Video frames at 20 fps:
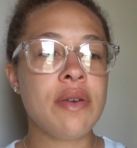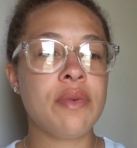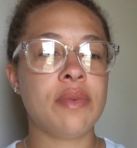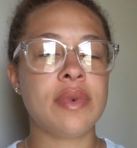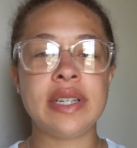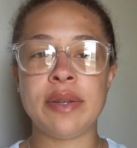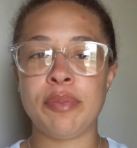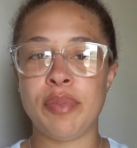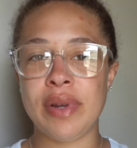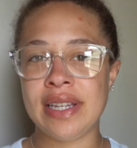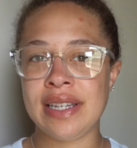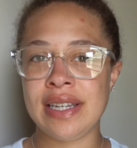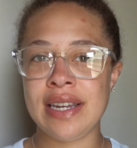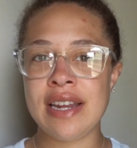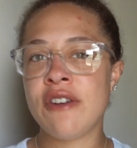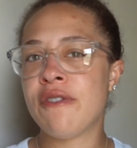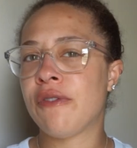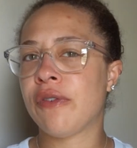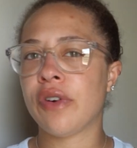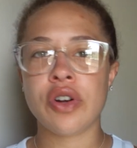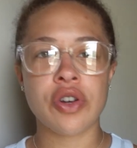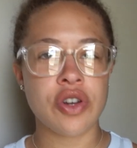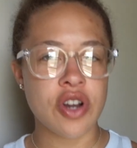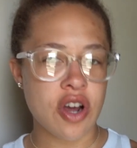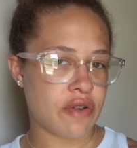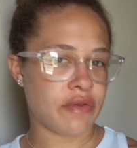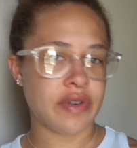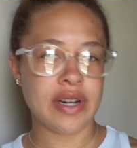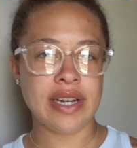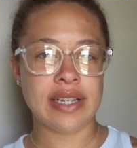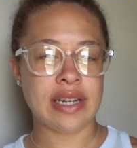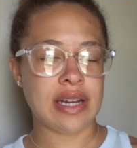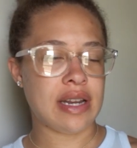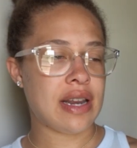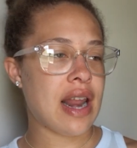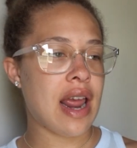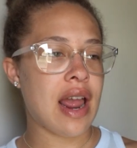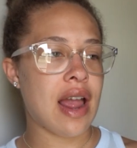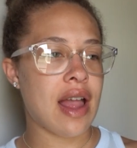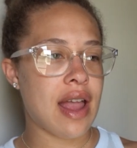was busy for no reason
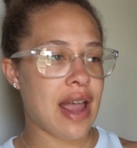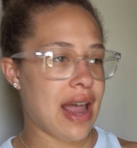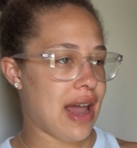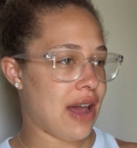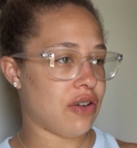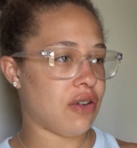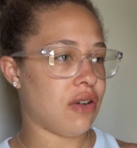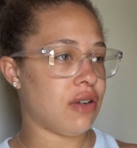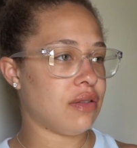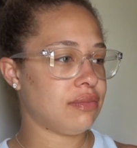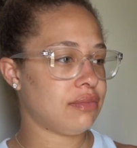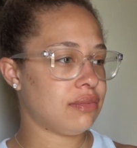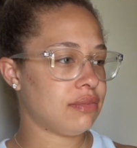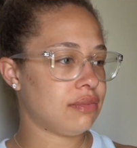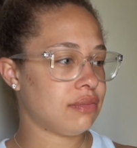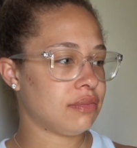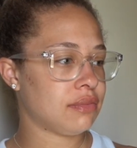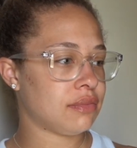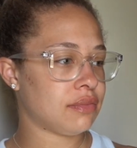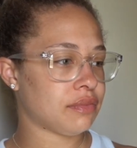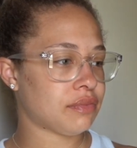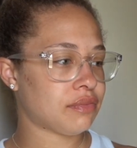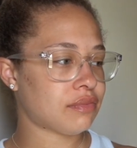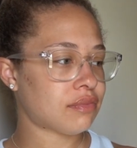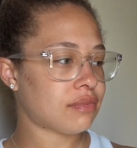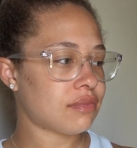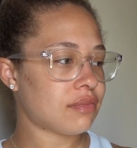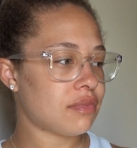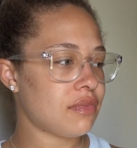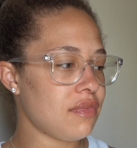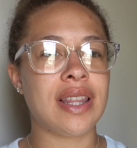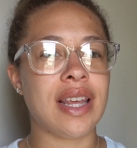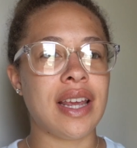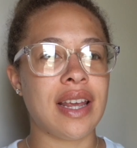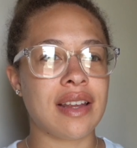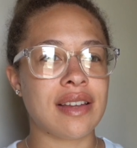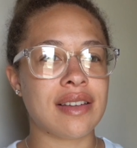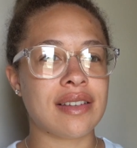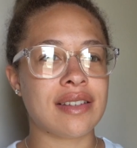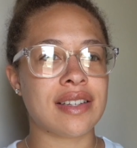at all. There were just some
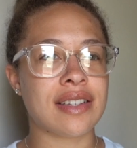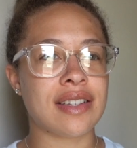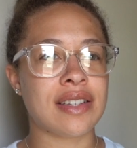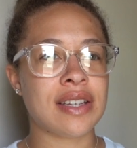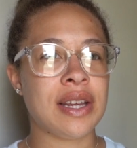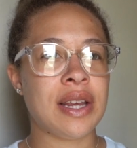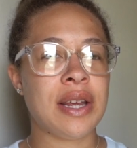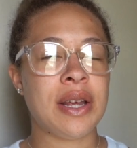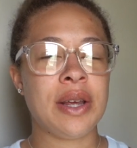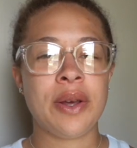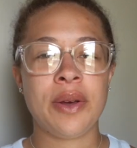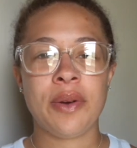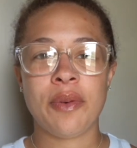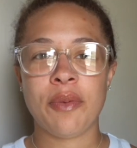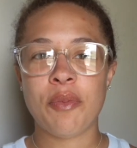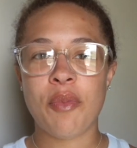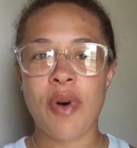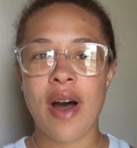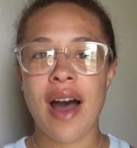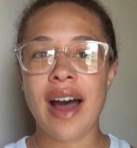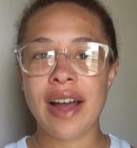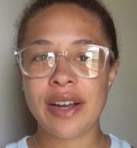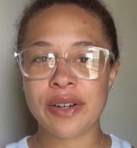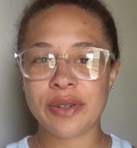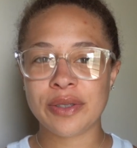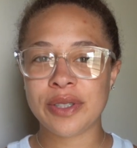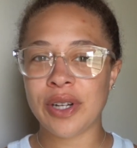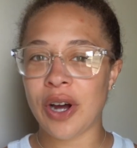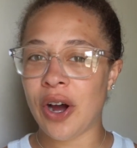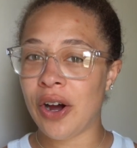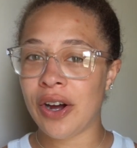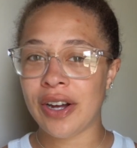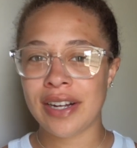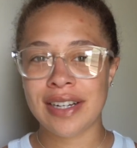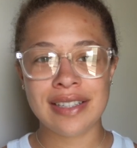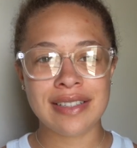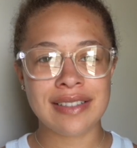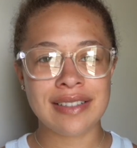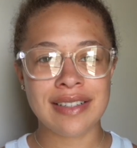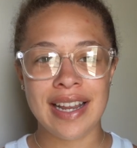things piled
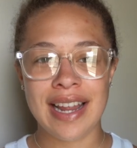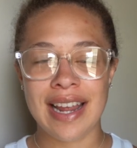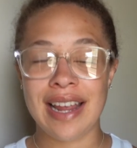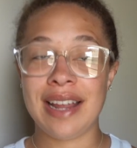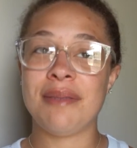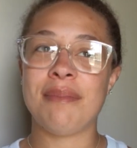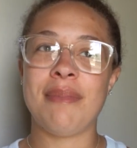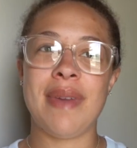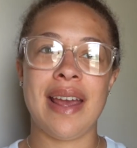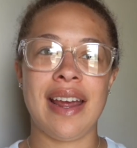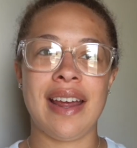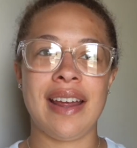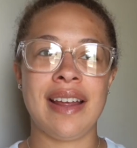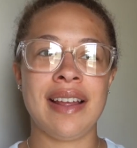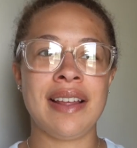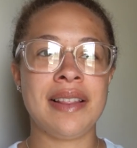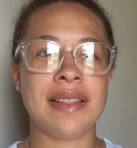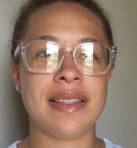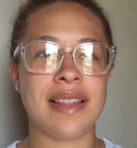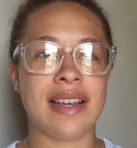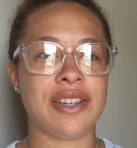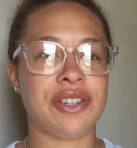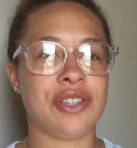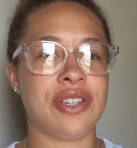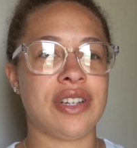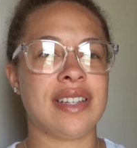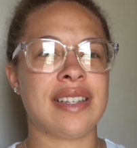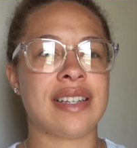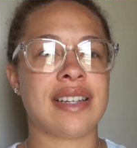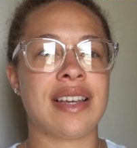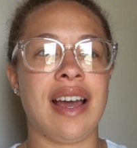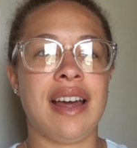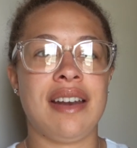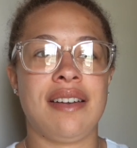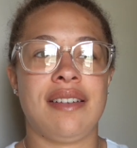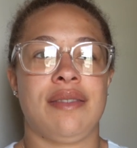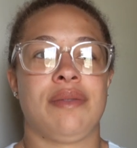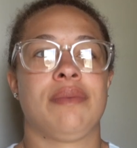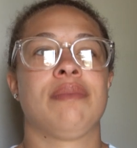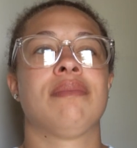on in May that just kind
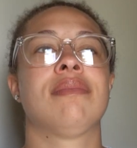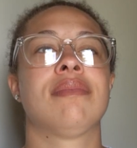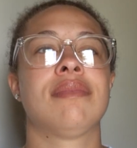of